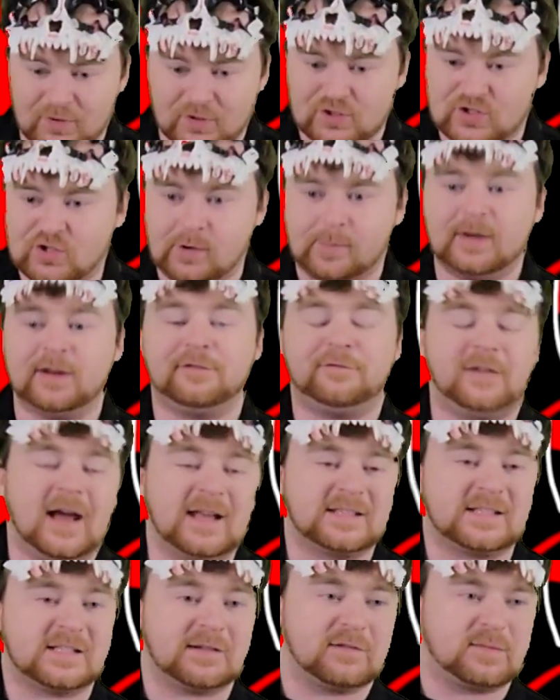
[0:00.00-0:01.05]
There's so many
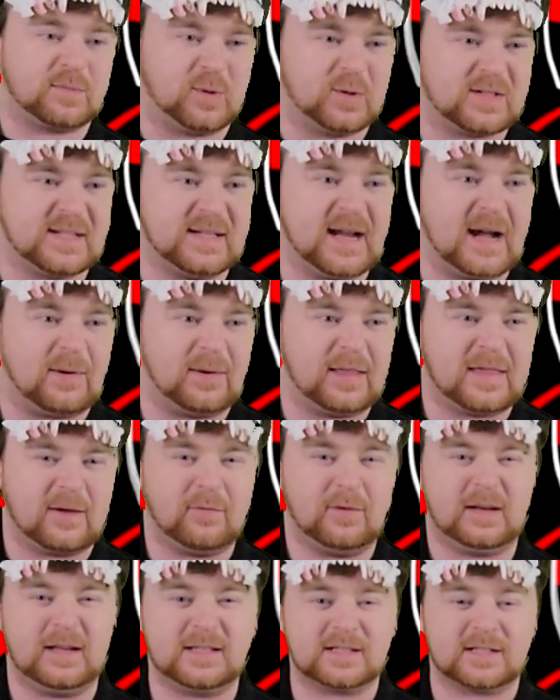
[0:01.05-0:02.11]
facets of his personality
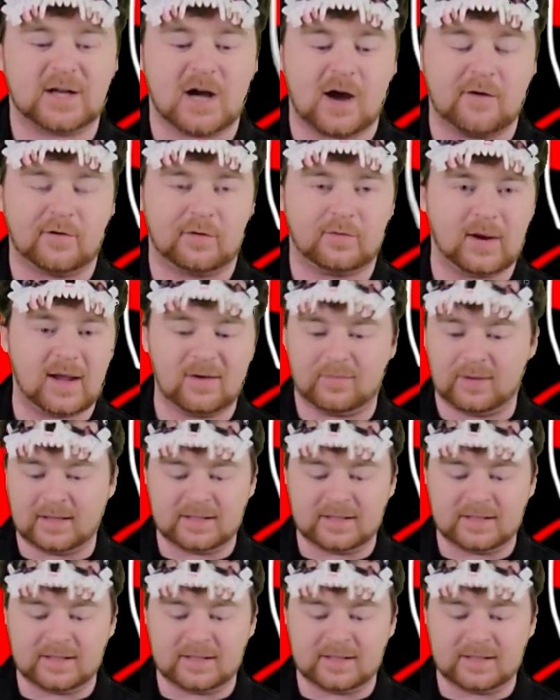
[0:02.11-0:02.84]
that we need to cover, right?